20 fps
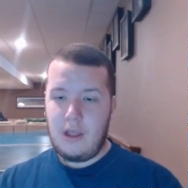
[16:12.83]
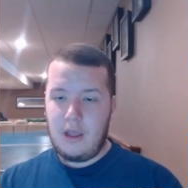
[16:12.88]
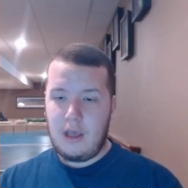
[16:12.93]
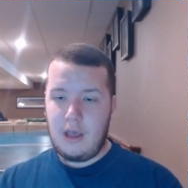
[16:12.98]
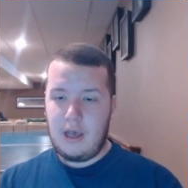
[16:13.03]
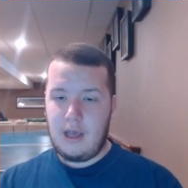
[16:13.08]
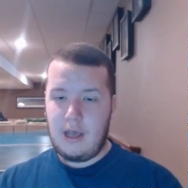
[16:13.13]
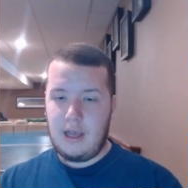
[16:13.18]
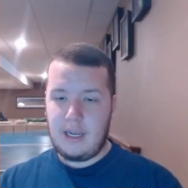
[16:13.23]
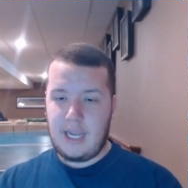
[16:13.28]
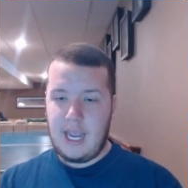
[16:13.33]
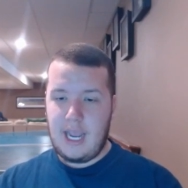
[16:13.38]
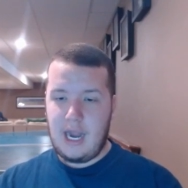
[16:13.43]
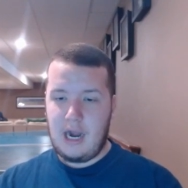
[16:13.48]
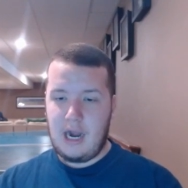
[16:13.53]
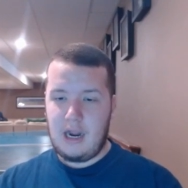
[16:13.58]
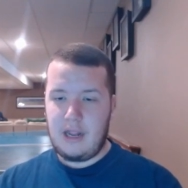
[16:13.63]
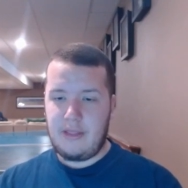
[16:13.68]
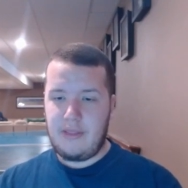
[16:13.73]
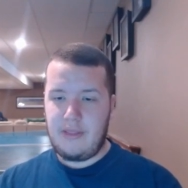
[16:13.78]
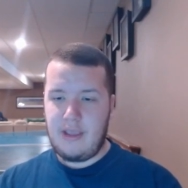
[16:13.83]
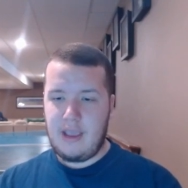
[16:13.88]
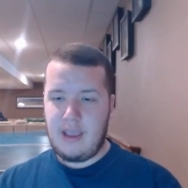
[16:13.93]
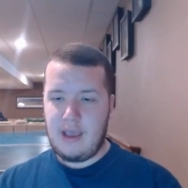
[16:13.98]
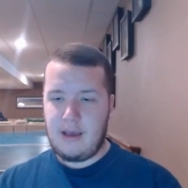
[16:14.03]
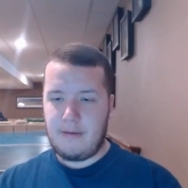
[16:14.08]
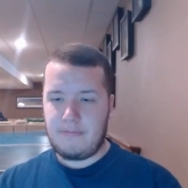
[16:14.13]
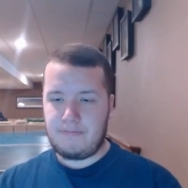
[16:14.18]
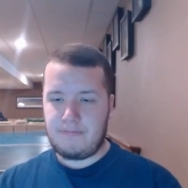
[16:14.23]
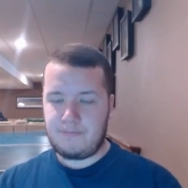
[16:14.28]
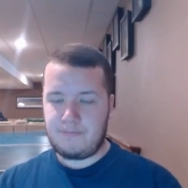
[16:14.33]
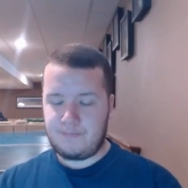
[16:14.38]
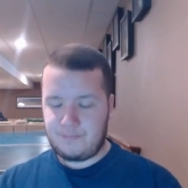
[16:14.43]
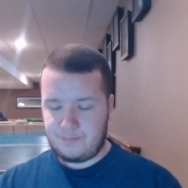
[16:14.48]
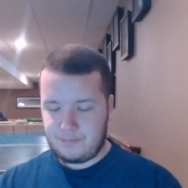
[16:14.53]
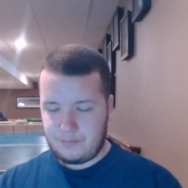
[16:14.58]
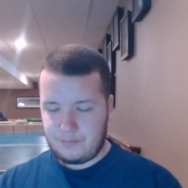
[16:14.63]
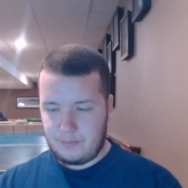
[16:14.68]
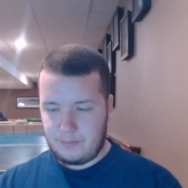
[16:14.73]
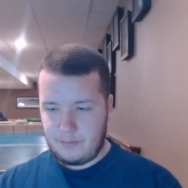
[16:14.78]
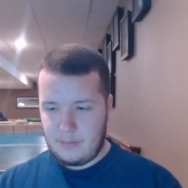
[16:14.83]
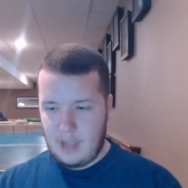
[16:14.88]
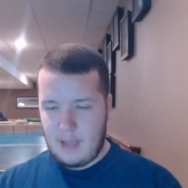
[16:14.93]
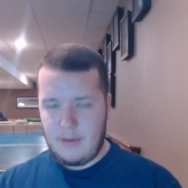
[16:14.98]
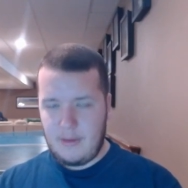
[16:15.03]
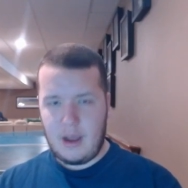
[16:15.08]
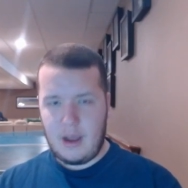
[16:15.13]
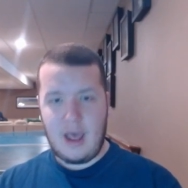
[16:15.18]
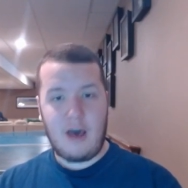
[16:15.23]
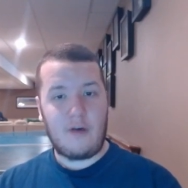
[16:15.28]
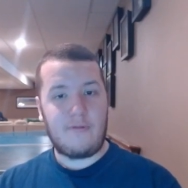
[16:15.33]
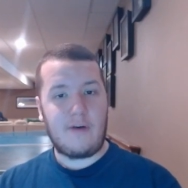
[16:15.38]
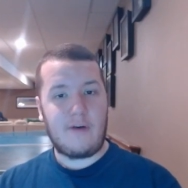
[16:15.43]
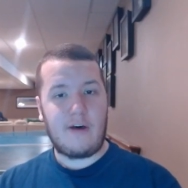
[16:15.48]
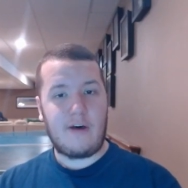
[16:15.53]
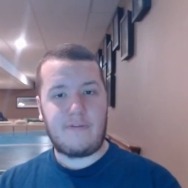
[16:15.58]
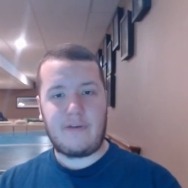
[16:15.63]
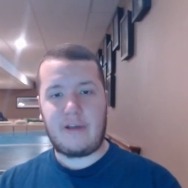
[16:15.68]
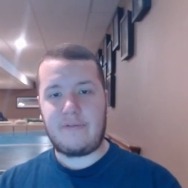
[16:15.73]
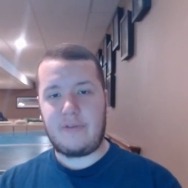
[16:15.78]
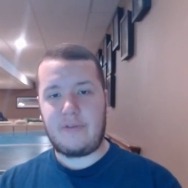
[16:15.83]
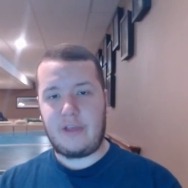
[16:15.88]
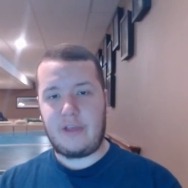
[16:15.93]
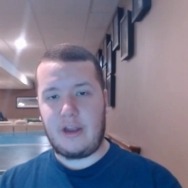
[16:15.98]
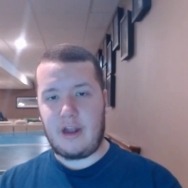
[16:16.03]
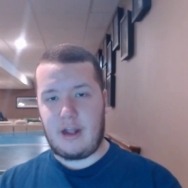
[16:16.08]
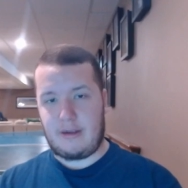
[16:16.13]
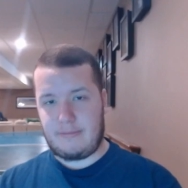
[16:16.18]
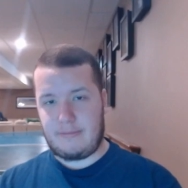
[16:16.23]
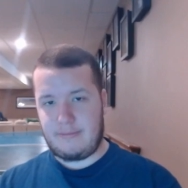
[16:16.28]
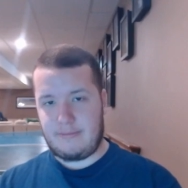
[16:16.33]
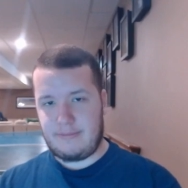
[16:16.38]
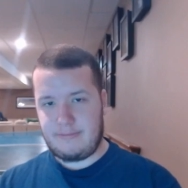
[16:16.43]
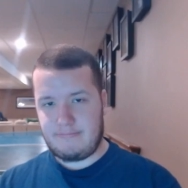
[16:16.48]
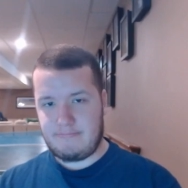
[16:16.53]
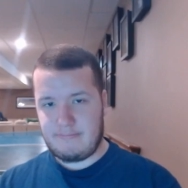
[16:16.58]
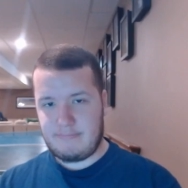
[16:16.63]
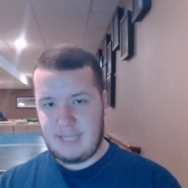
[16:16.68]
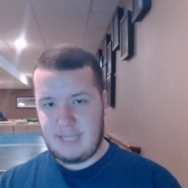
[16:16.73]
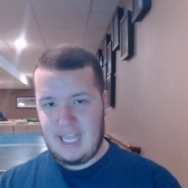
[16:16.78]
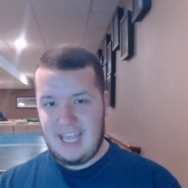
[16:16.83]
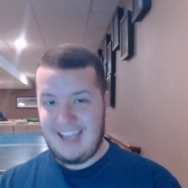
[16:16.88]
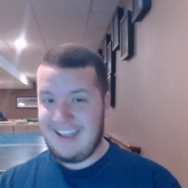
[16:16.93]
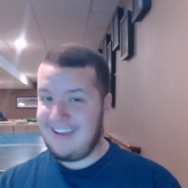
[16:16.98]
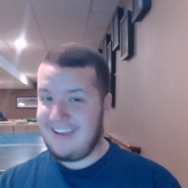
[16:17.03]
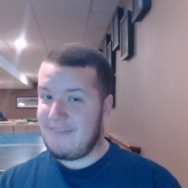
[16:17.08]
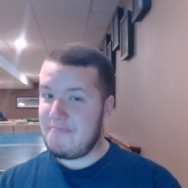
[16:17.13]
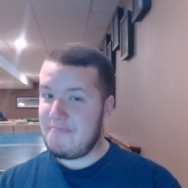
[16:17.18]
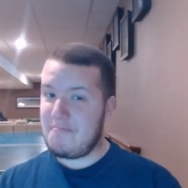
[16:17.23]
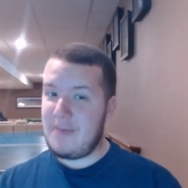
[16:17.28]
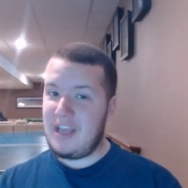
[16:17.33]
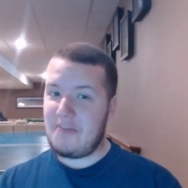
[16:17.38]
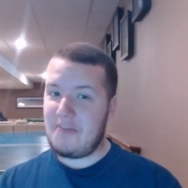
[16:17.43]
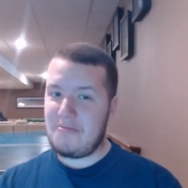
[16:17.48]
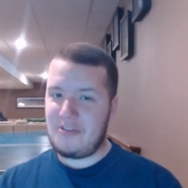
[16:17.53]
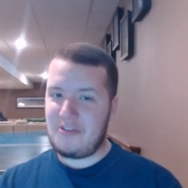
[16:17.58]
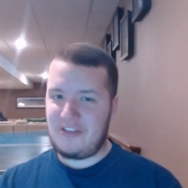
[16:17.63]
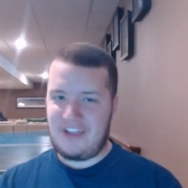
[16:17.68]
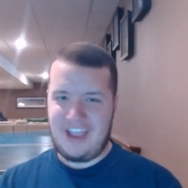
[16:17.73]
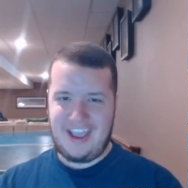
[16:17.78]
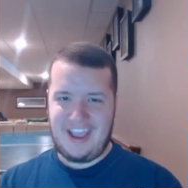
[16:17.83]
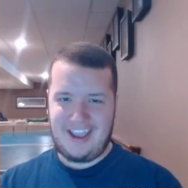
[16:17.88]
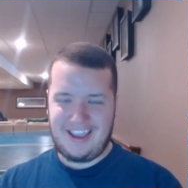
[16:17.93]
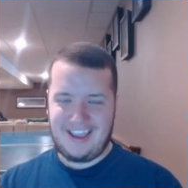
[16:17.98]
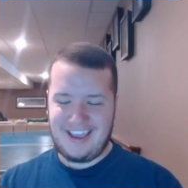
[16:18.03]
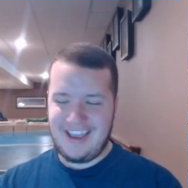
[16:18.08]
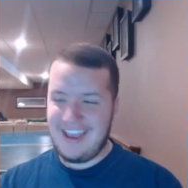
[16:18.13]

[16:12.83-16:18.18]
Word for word: uh, get on the. Um, how about Alf Alf Ivy get on? Big mistake.